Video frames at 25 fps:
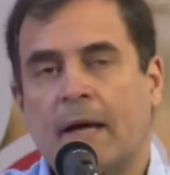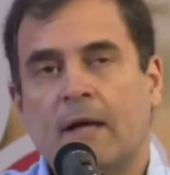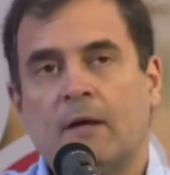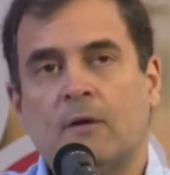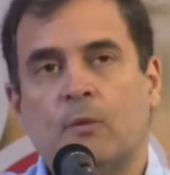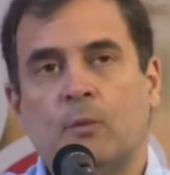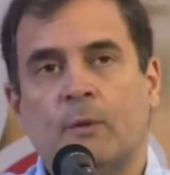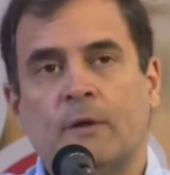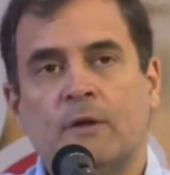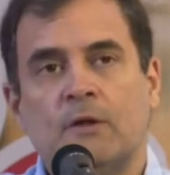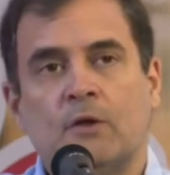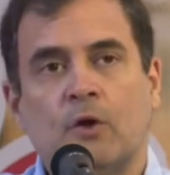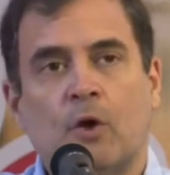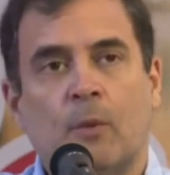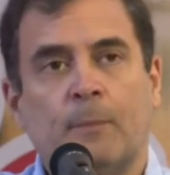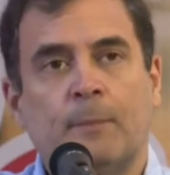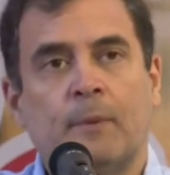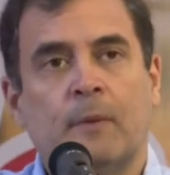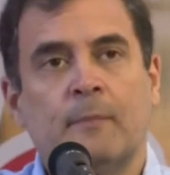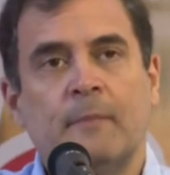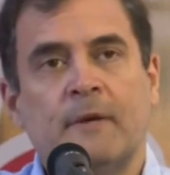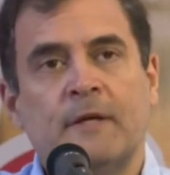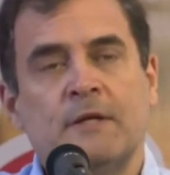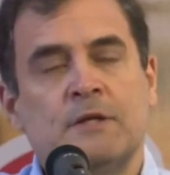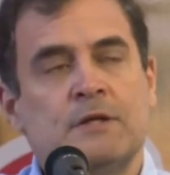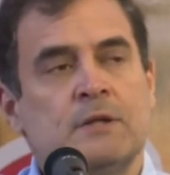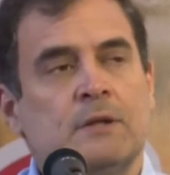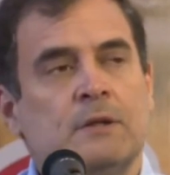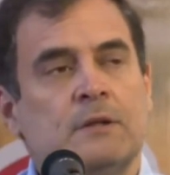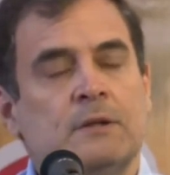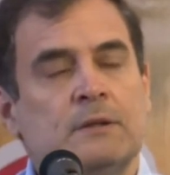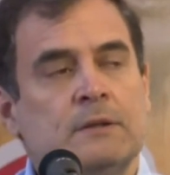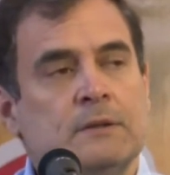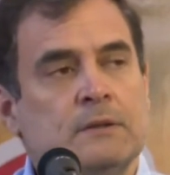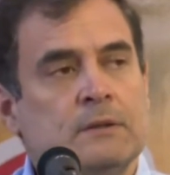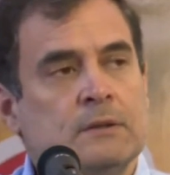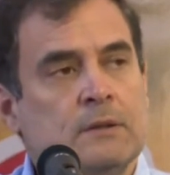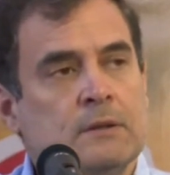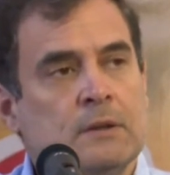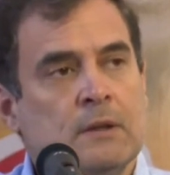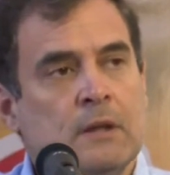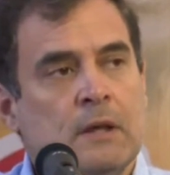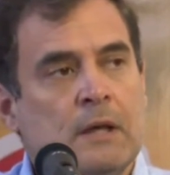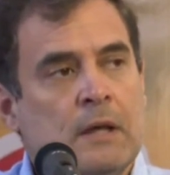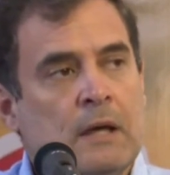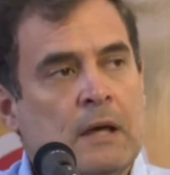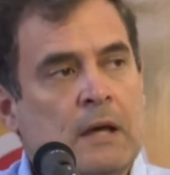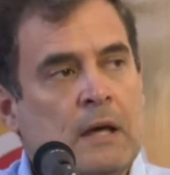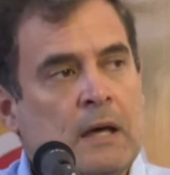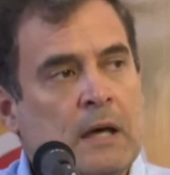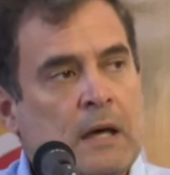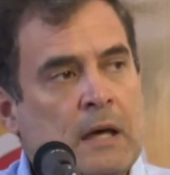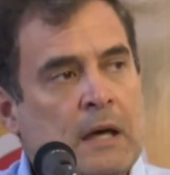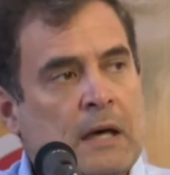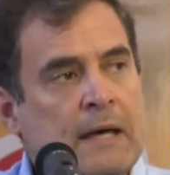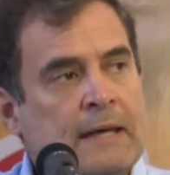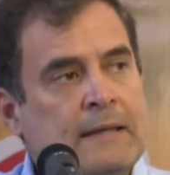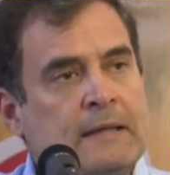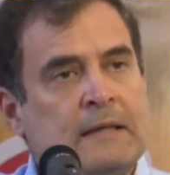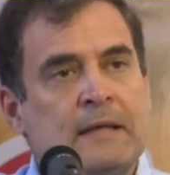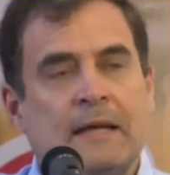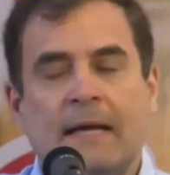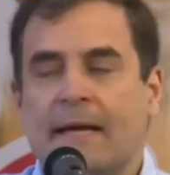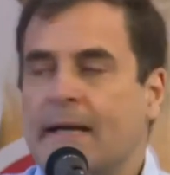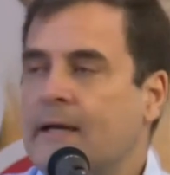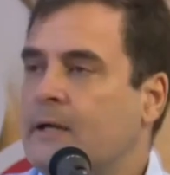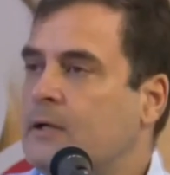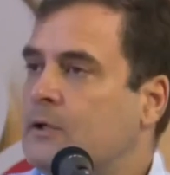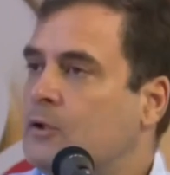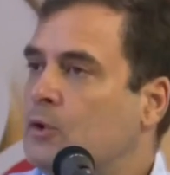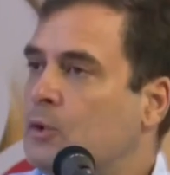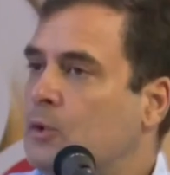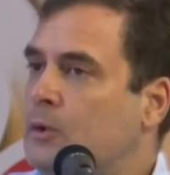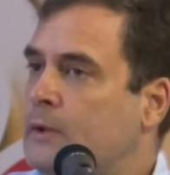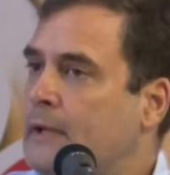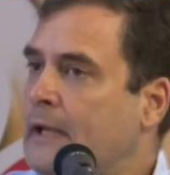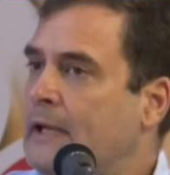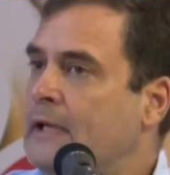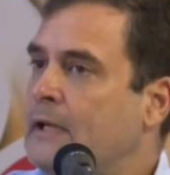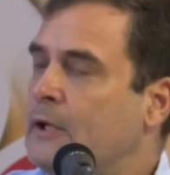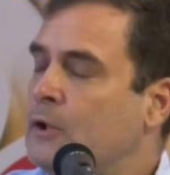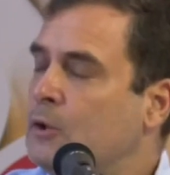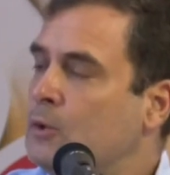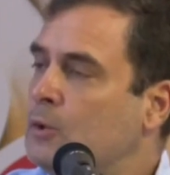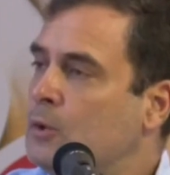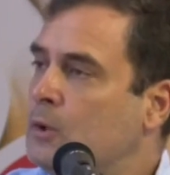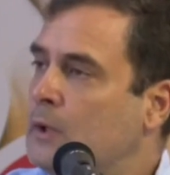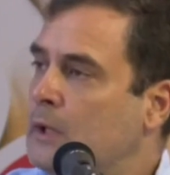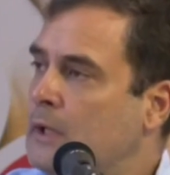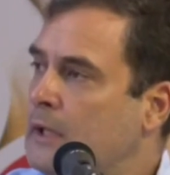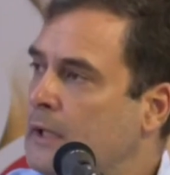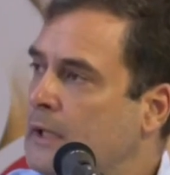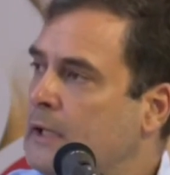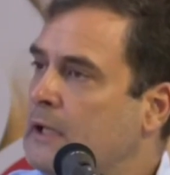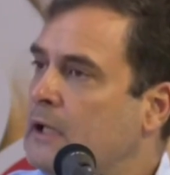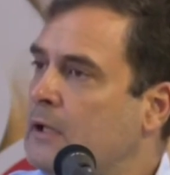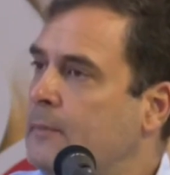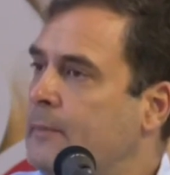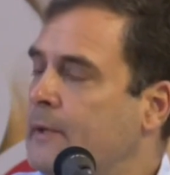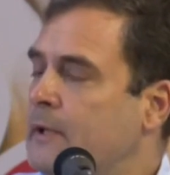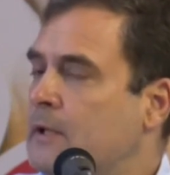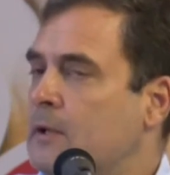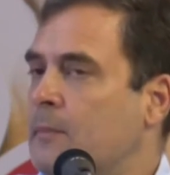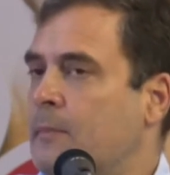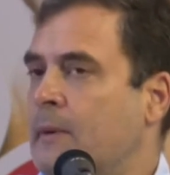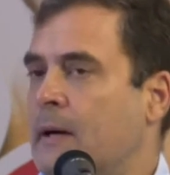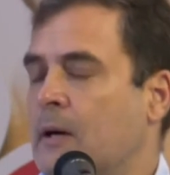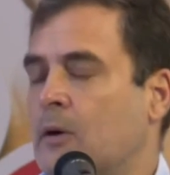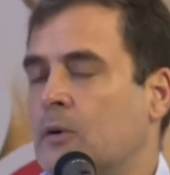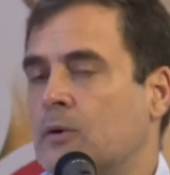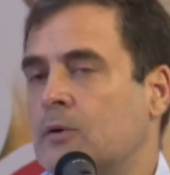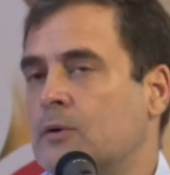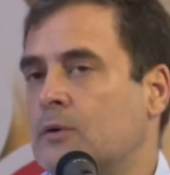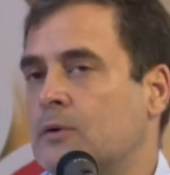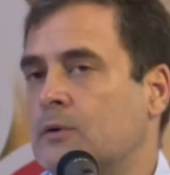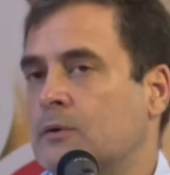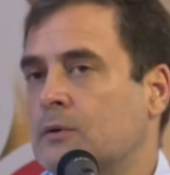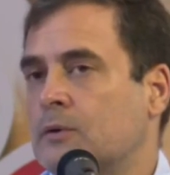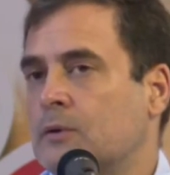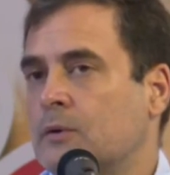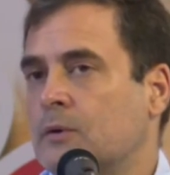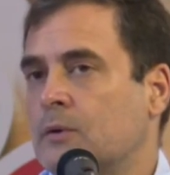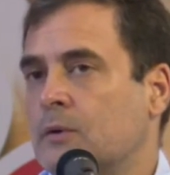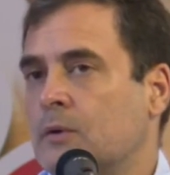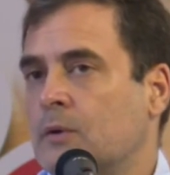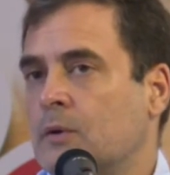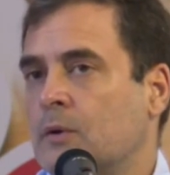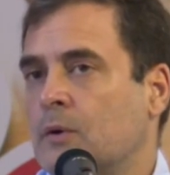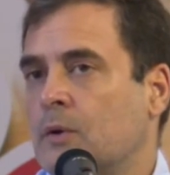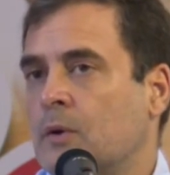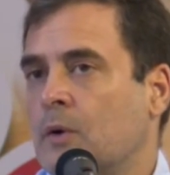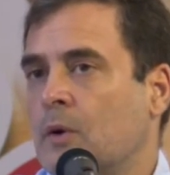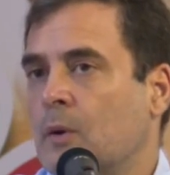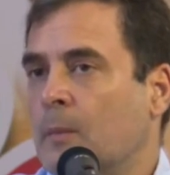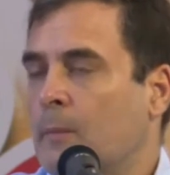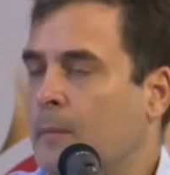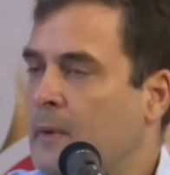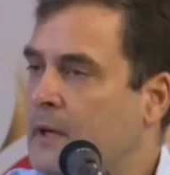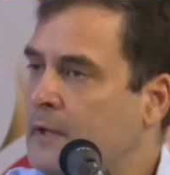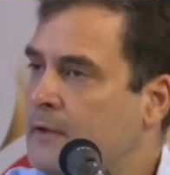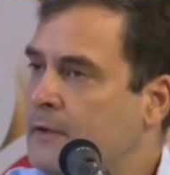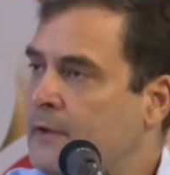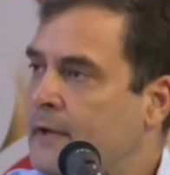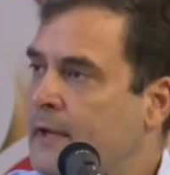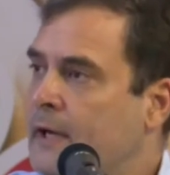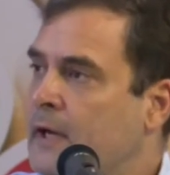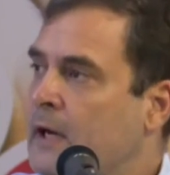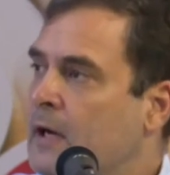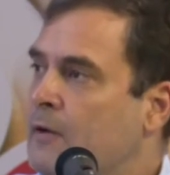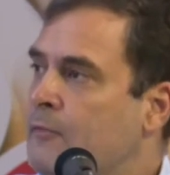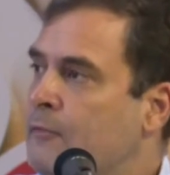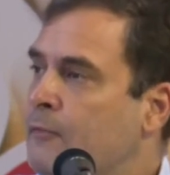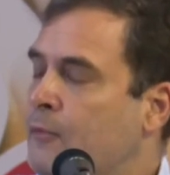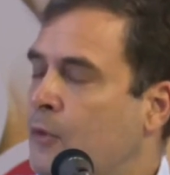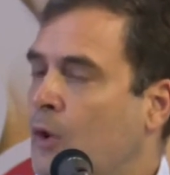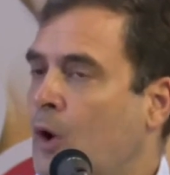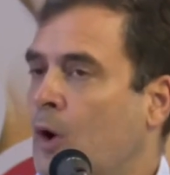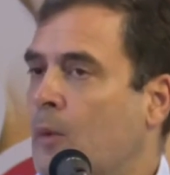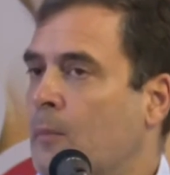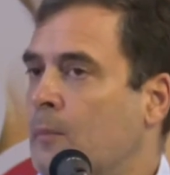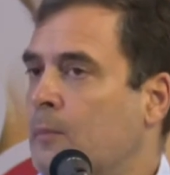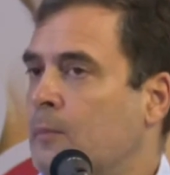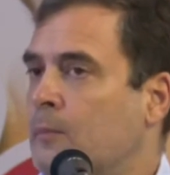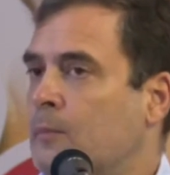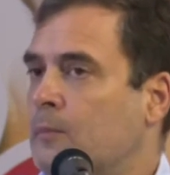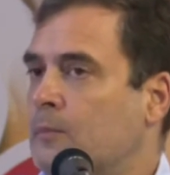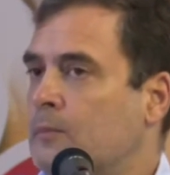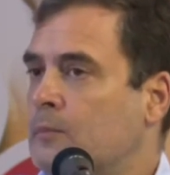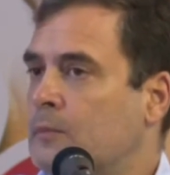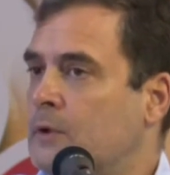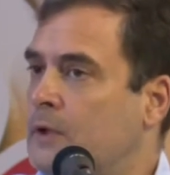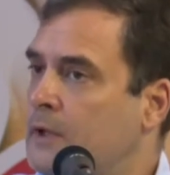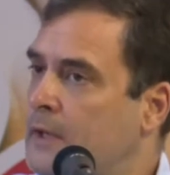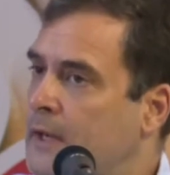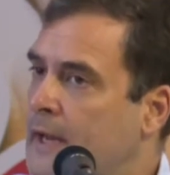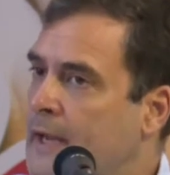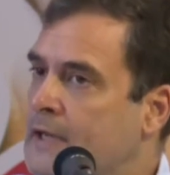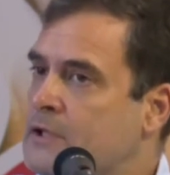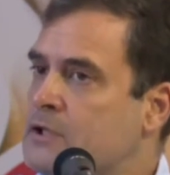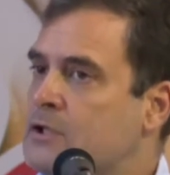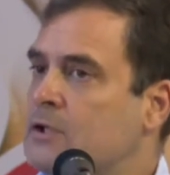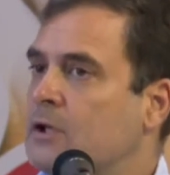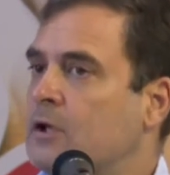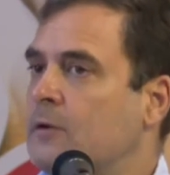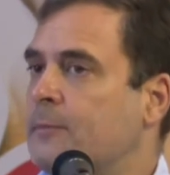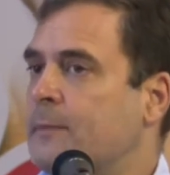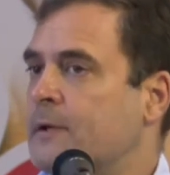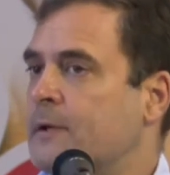And with your permission, I'd like to tell you a little bit about MGNREGA from the national